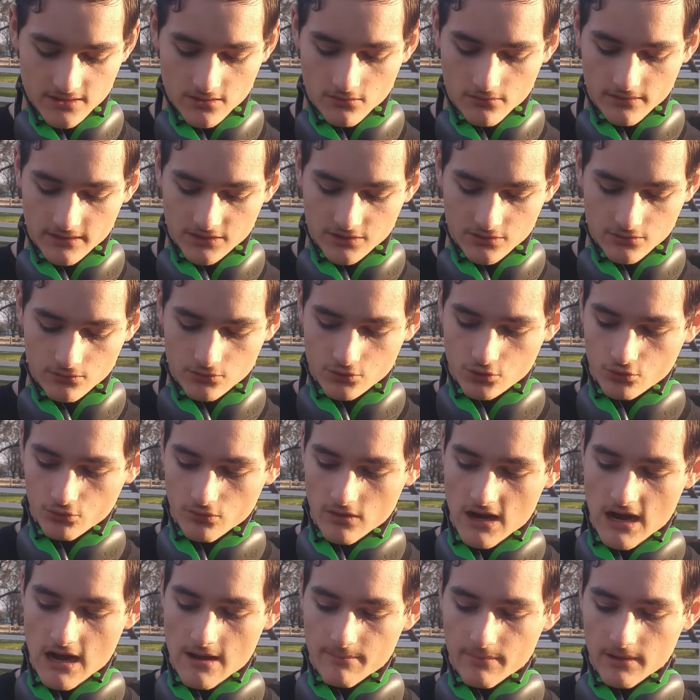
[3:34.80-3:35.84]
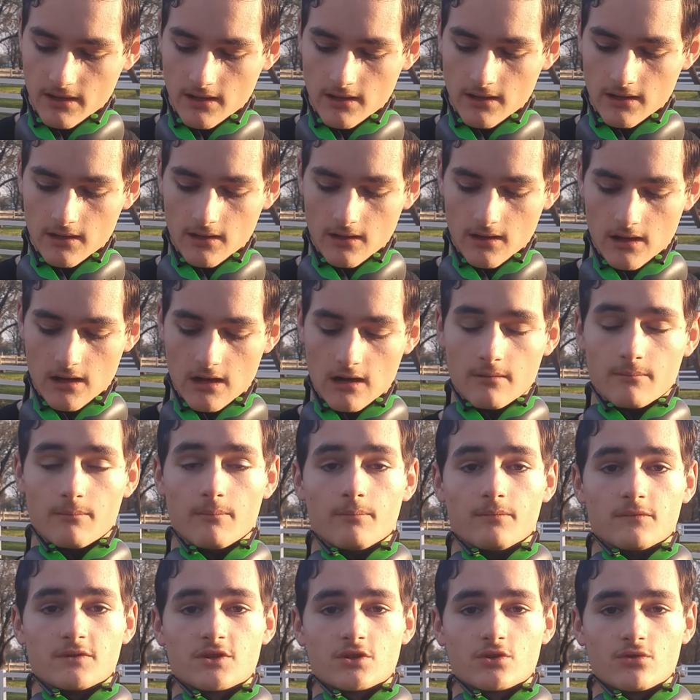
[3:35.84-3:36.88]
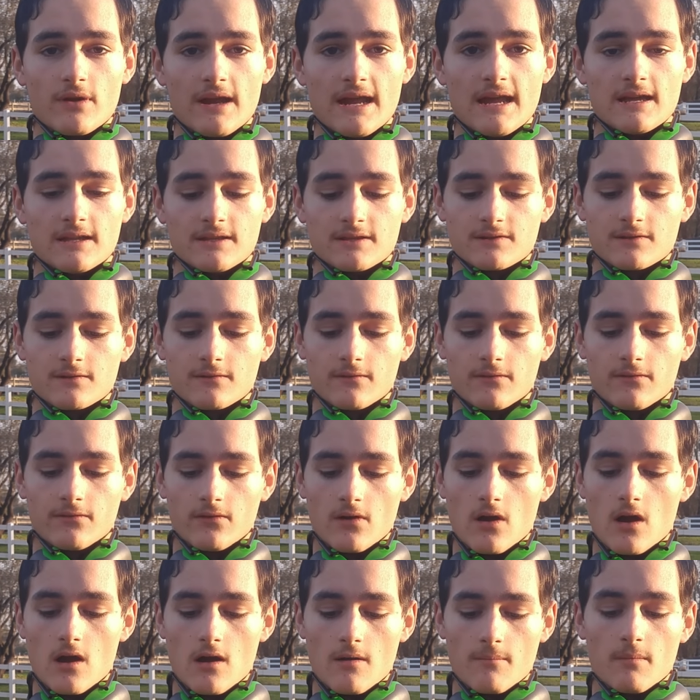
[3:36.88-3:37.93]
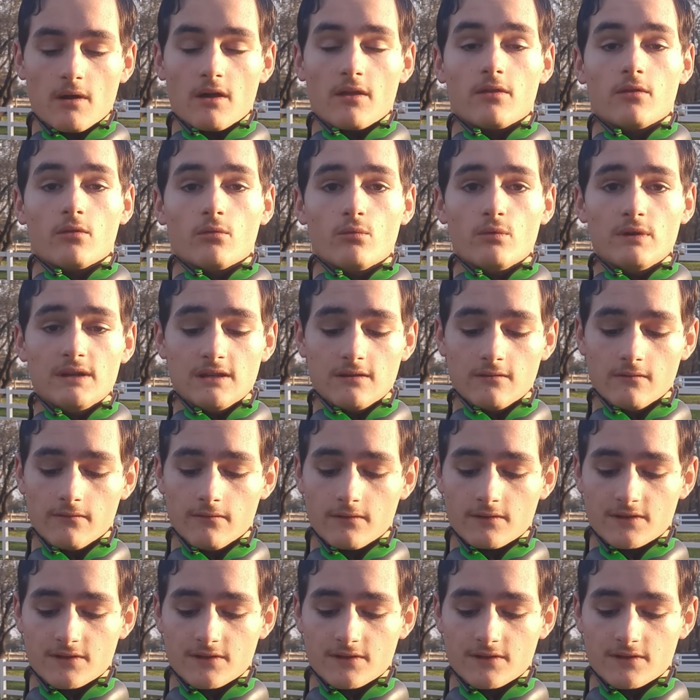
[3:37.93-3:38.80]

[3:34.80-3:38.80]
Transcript: going to drop um, strands from the weave.